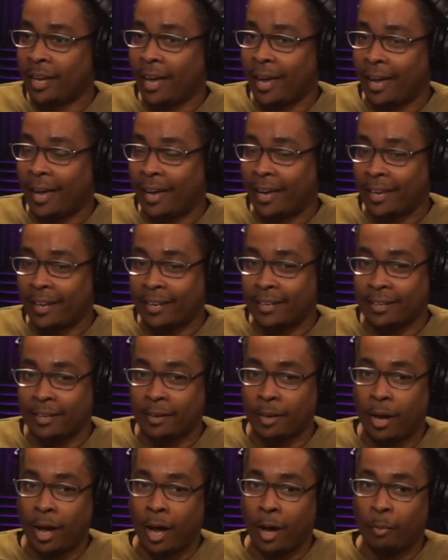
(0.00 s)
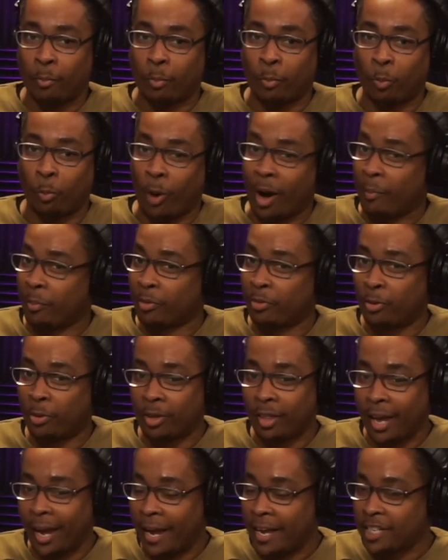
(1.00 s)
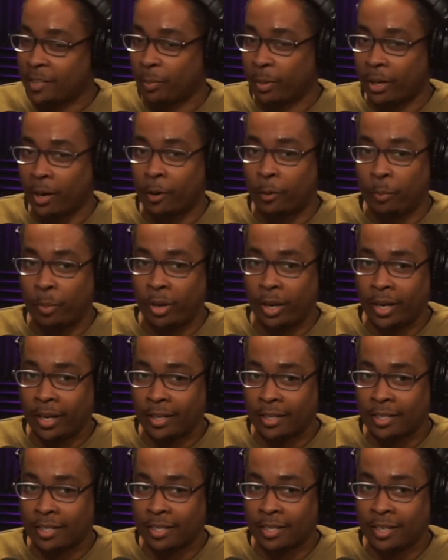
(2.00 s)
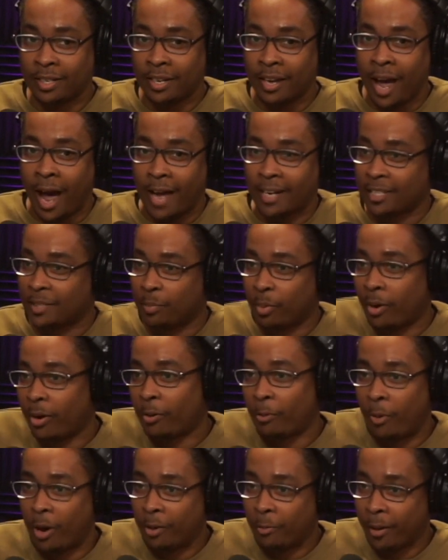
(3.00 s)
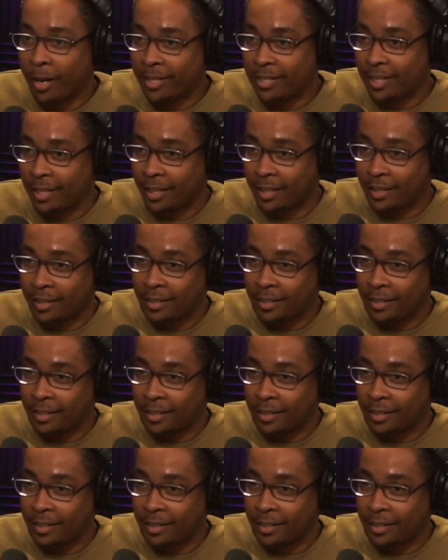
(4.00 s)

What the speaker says: And right before the HBO pitch, I just bought a one-way ticket.